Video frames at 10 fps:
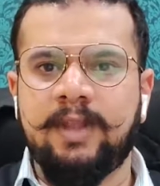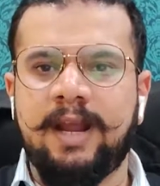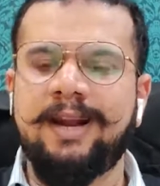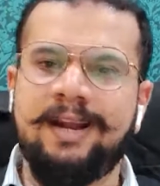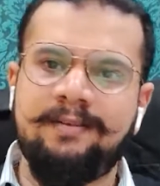
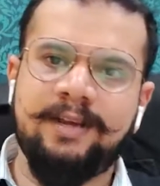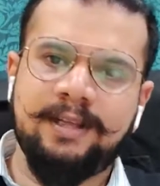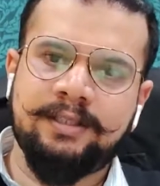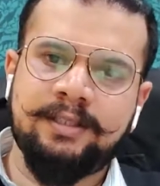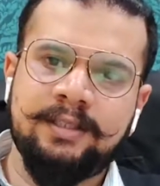and
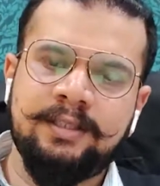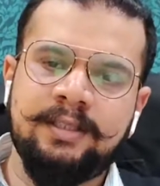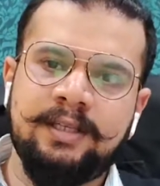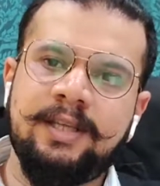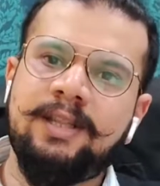invest
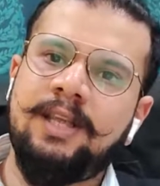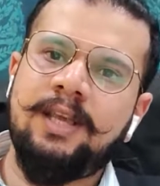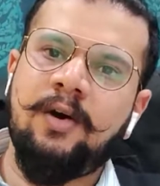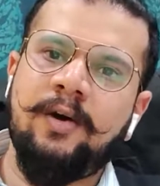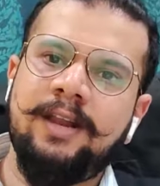in
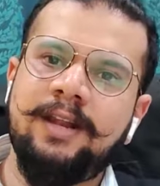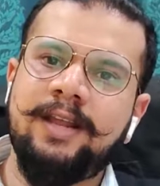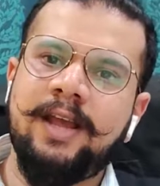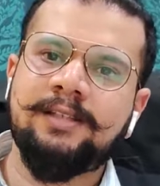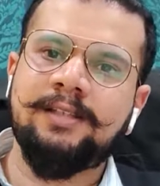the oil
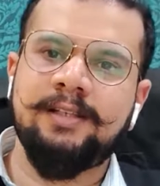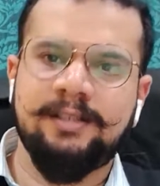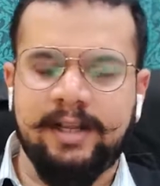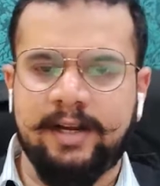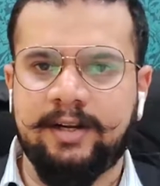and gas
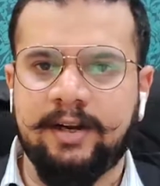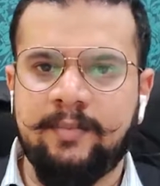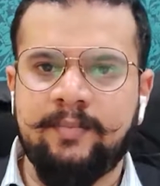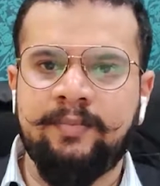sector.